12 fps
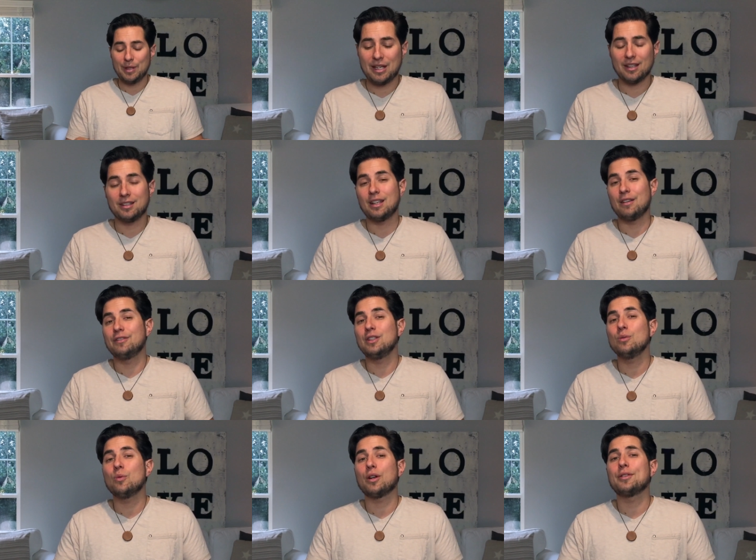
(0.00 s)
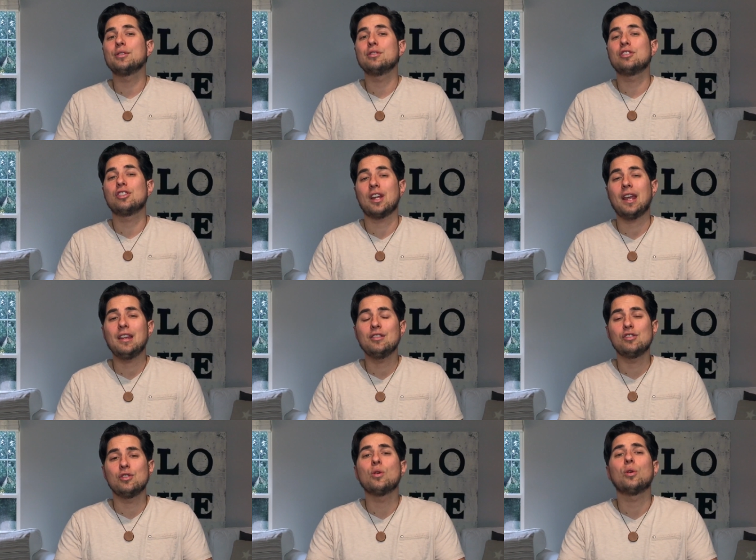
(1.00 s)
Because if you want to
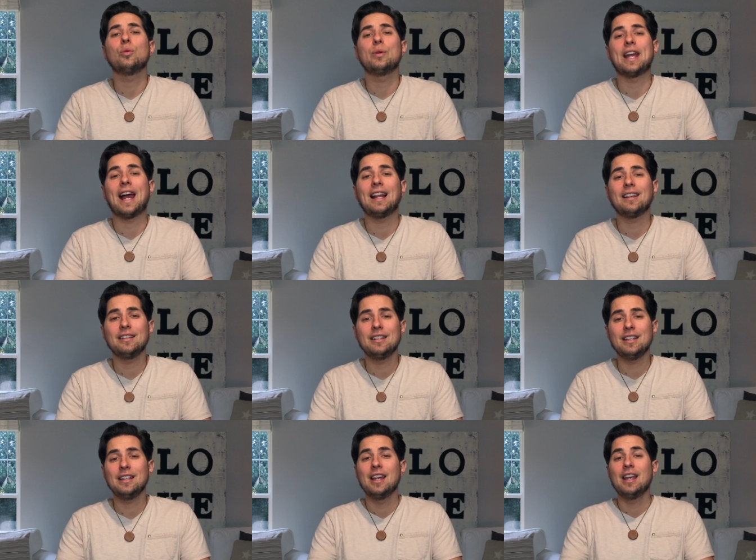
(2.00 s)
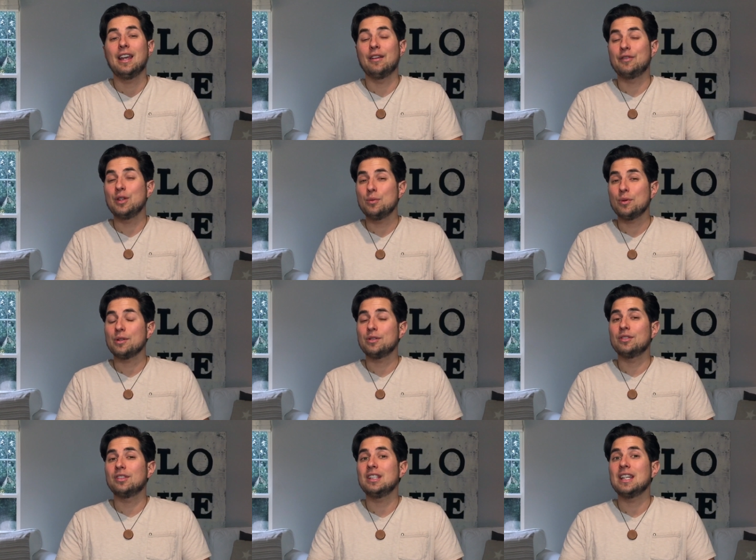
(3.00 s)
change your reality, if you want
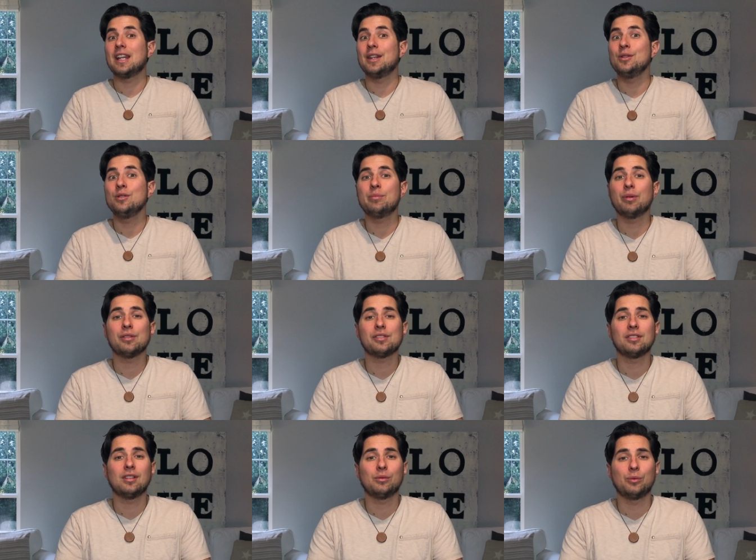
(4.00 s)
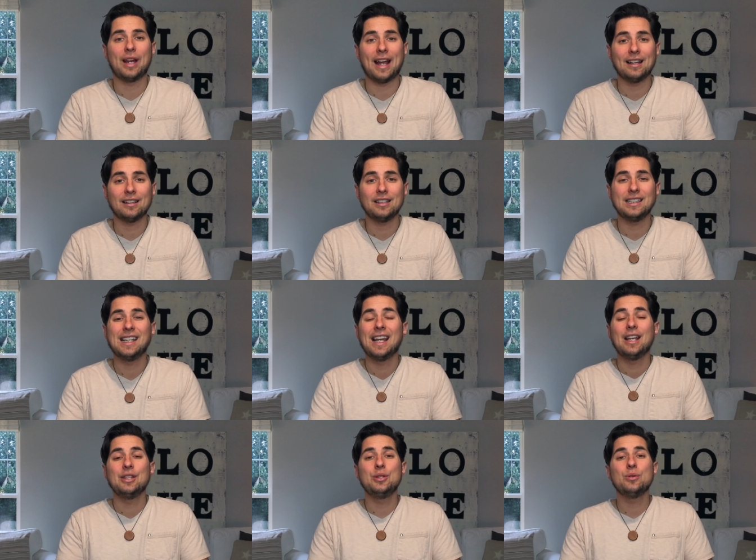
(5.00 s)
to see a new personal reality,
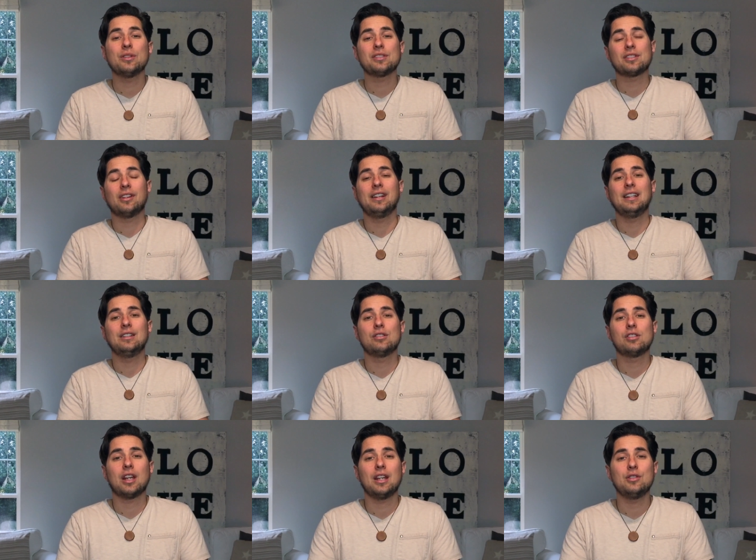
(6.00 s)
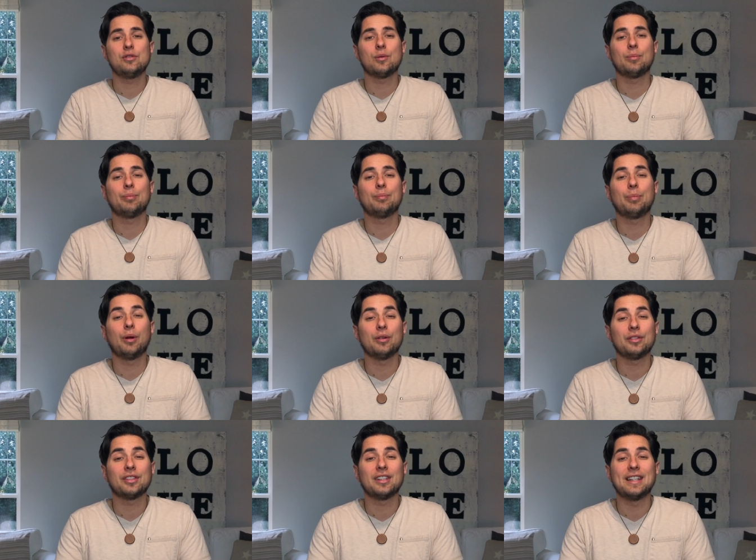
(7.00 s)
you are starting to change your
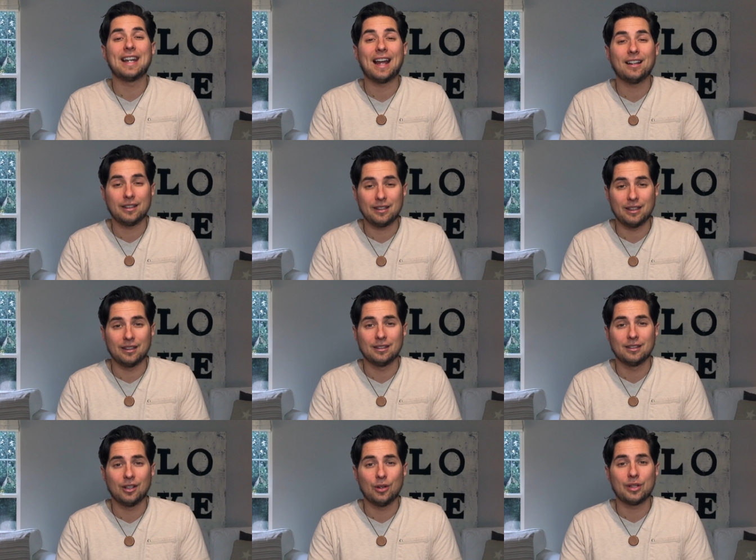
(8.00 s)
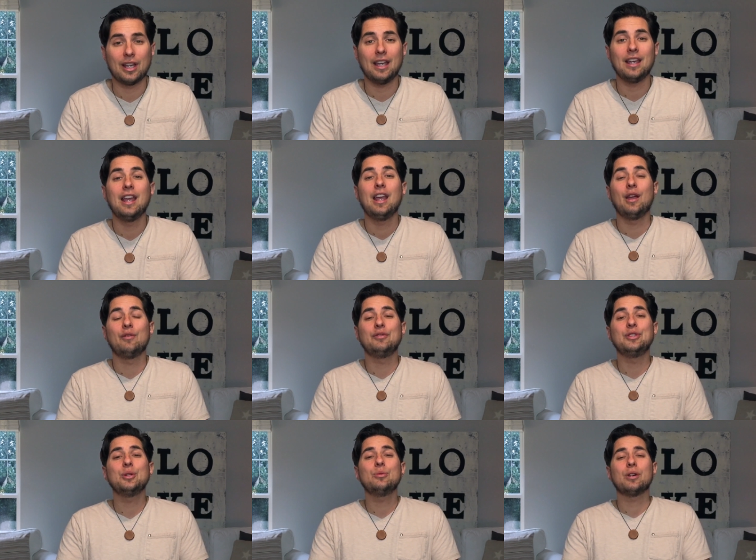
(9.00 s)
personality, okay?
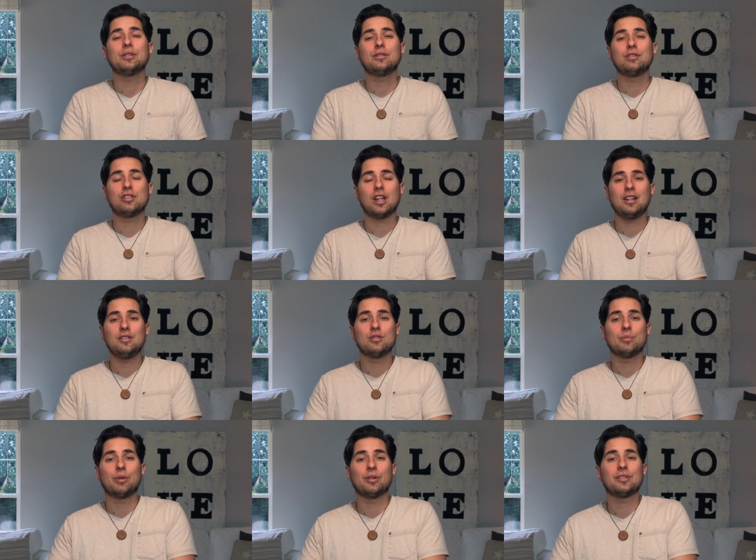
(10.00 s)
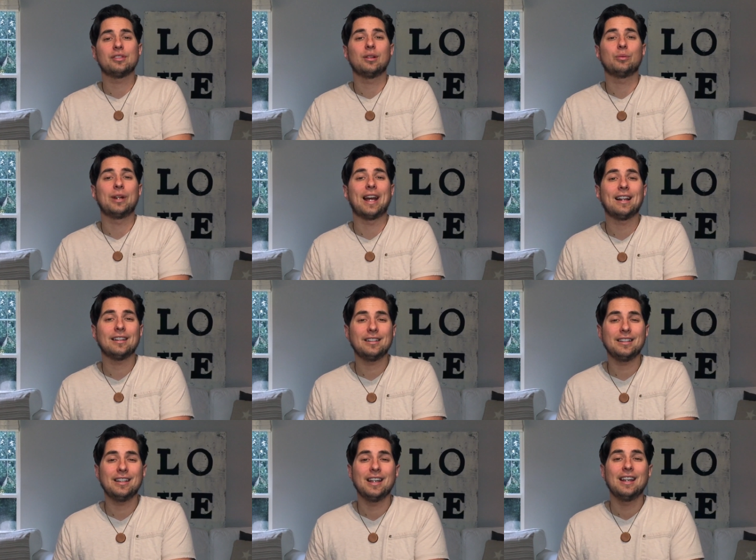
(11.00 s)
If you want to change your personal
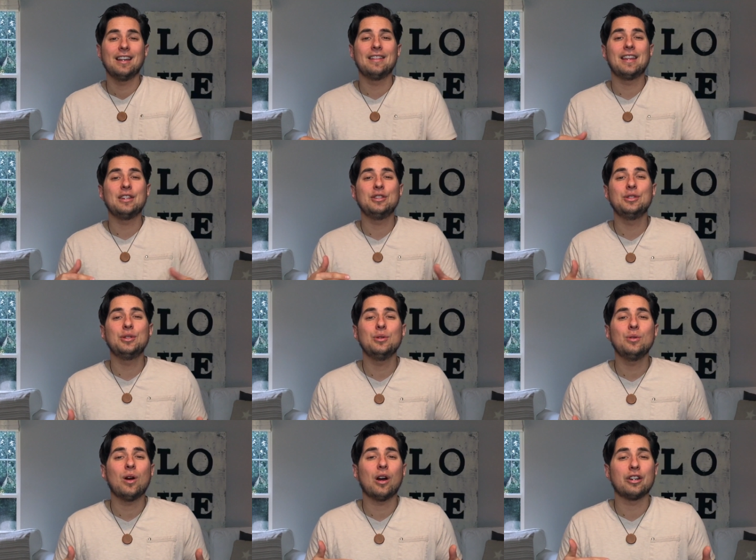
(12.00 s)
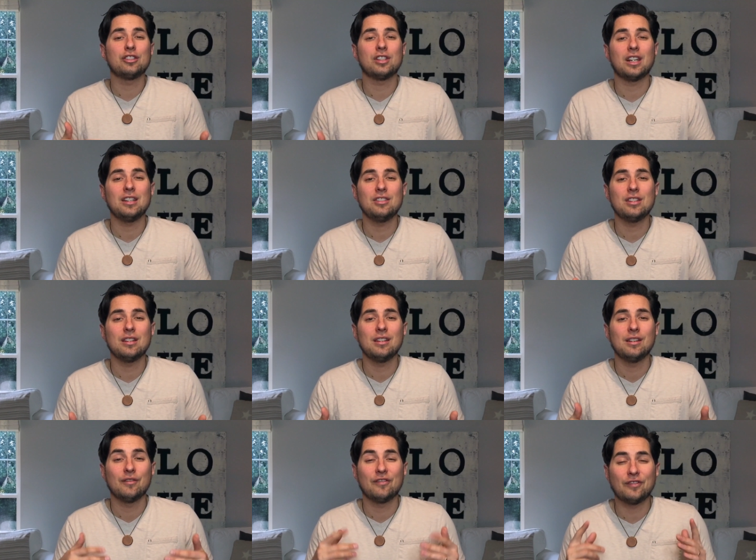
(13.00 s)
reality, then you are
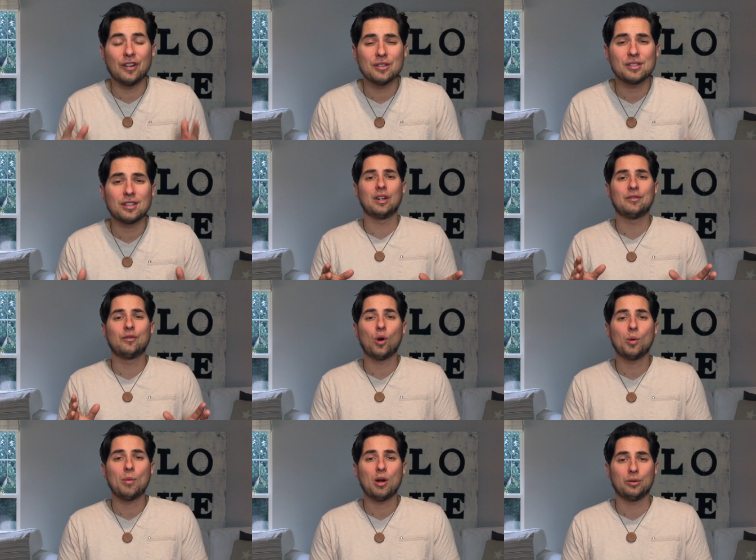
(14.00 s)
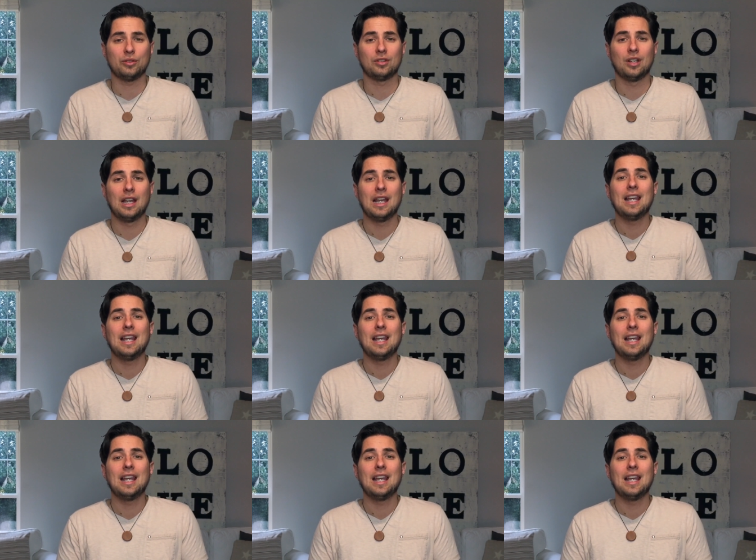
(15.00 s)
changing first and foremost